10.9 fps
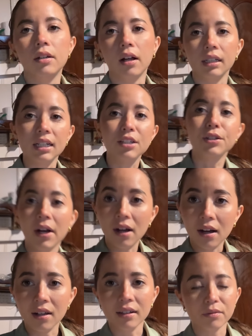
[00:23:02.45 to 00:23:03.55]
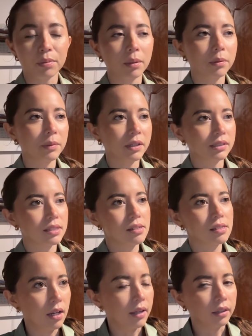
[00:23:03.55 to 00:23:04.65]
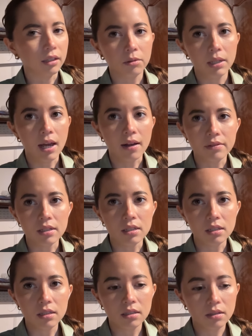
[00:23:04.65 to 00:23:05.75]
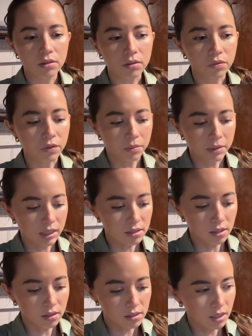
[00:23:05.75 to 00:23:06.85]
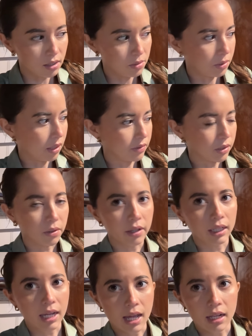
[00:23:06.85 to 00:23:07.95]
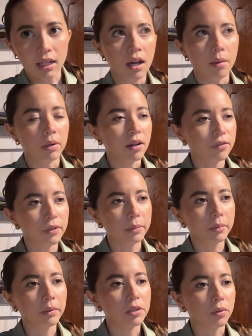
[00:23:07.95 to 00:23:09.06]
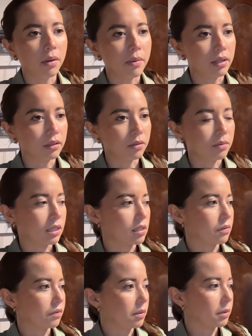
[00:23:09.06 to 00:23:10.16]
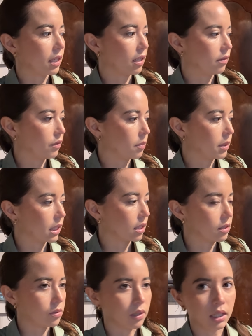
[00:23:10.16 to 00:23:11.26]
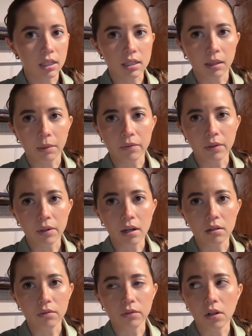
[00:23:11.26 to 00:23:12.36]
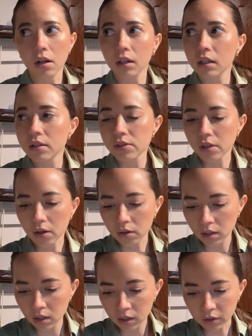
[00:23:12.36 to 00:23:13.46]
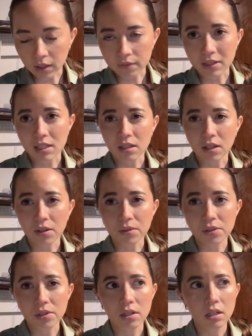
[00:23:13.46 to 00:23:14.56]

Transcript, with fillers: not like a ton of purple martins. I think we have to do the filming at sunset, so we have to go out again. I'm not filming much when I'm out there because Flip and I are filming, and so I can't take my phone out and vlog. So you'll have to see those